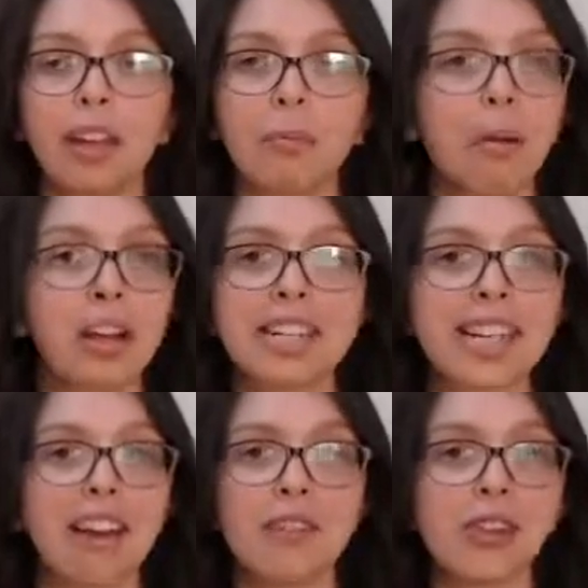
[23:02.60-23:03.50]
might just
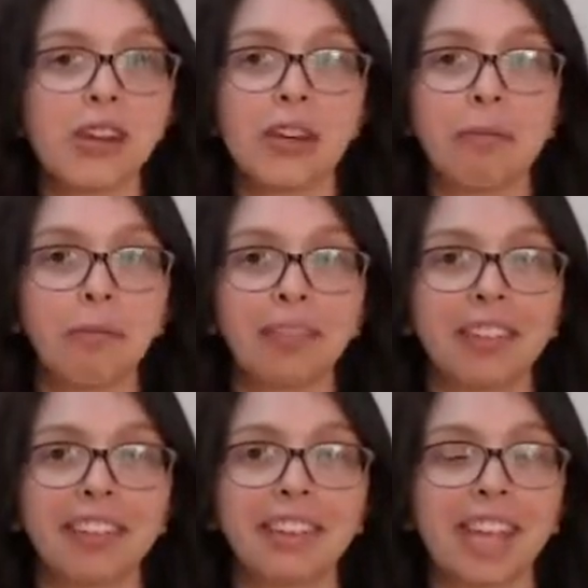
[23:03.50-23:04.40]
have to
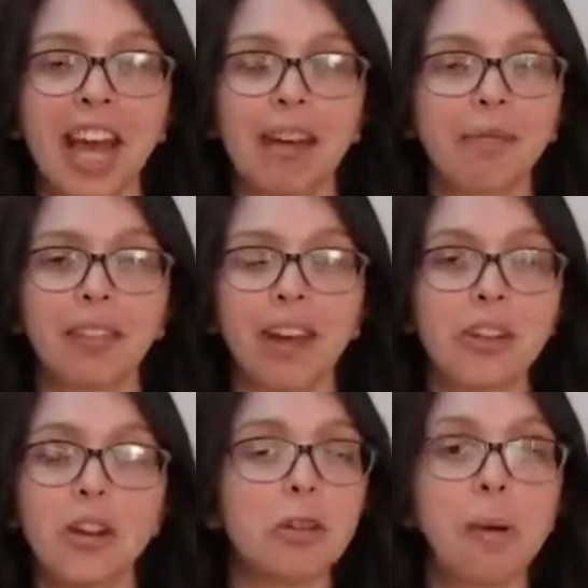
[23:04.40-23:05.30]

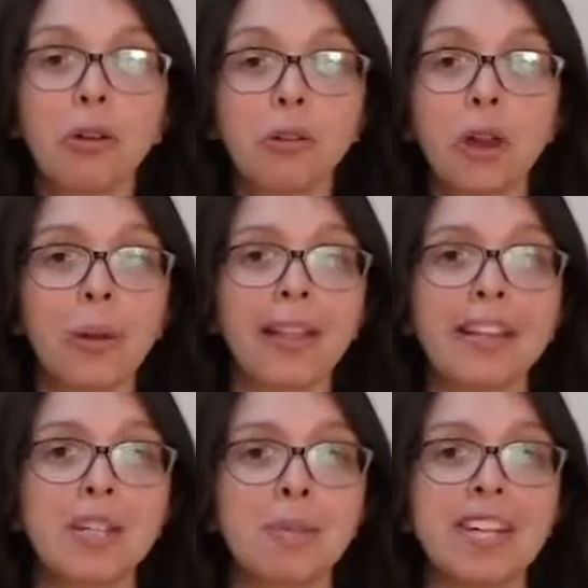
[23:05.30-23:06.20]
you might not know anything
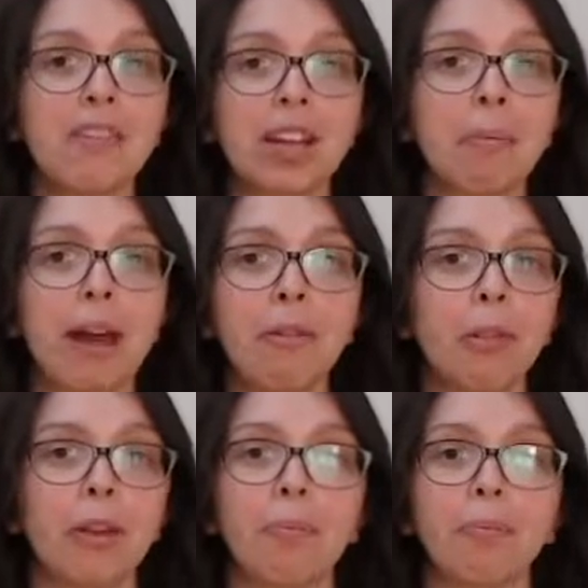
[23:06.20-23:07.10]
specific about
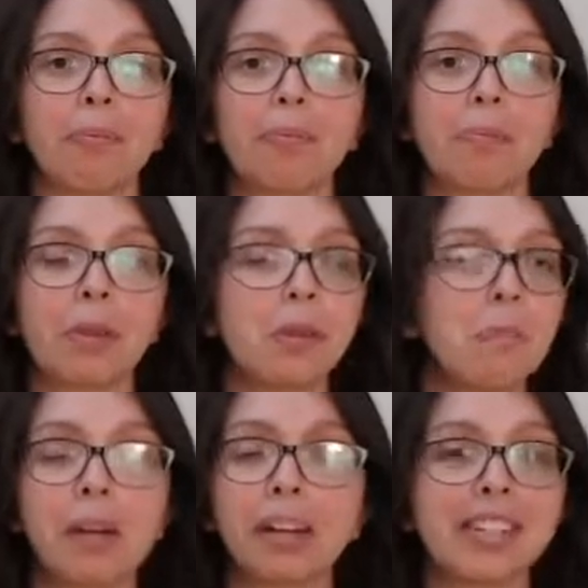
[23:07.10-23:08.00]
them, but
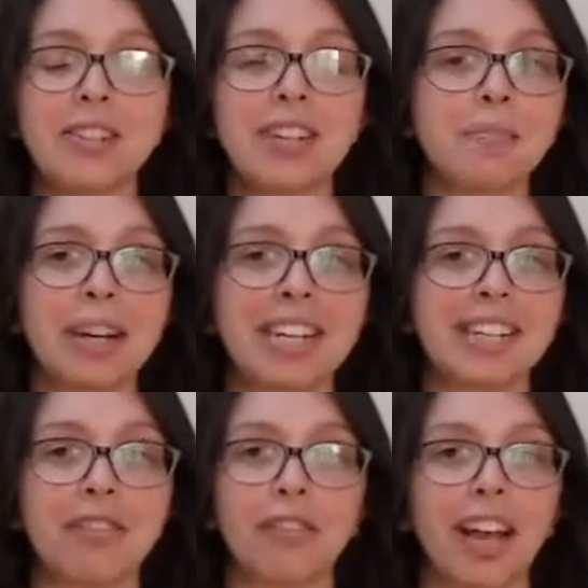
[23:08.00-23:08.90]
you just might need to
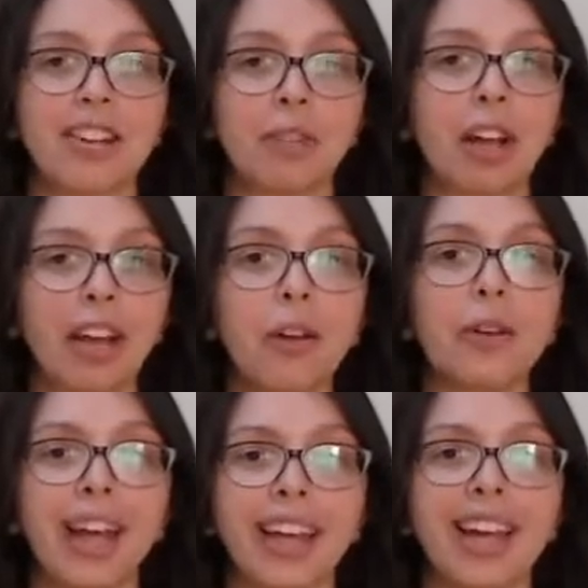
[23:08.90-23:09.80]
reflect on like,
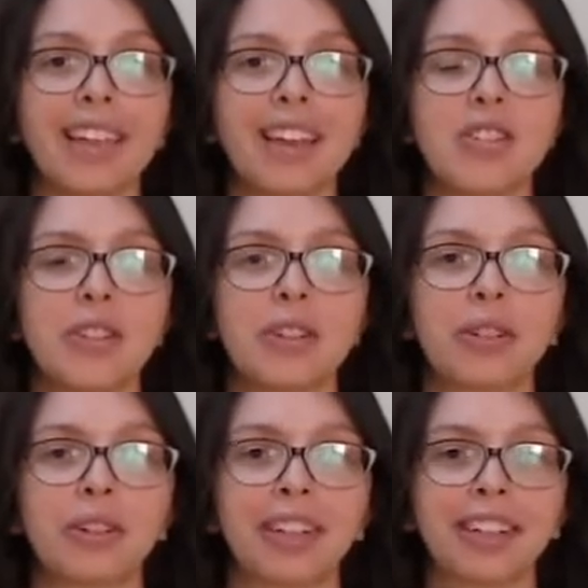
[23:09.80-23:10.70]
they
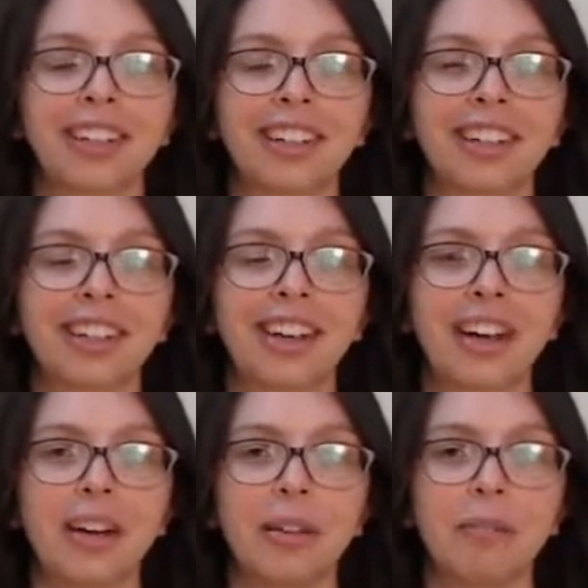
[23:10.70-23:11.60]
do,
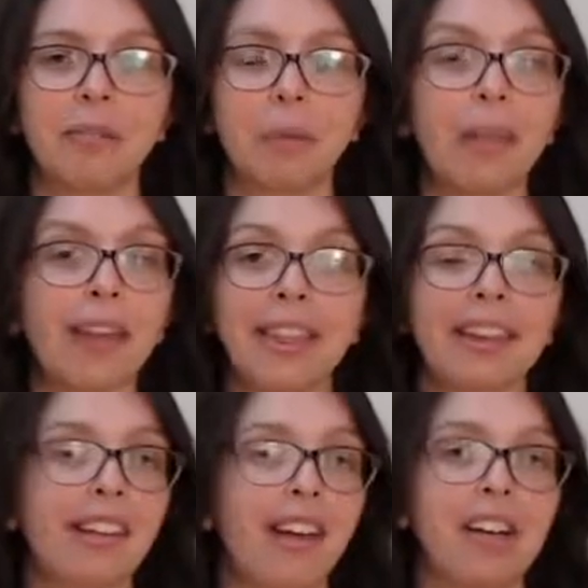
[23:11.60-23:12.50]
that thing
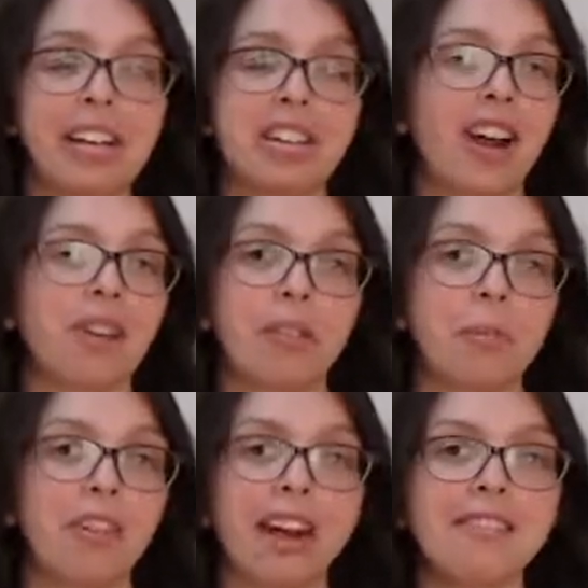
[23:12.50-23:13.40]
that I interact with them
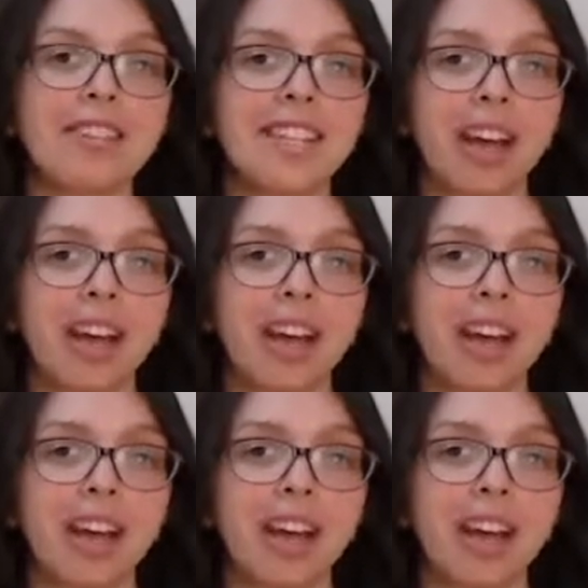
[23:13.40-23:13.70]
around,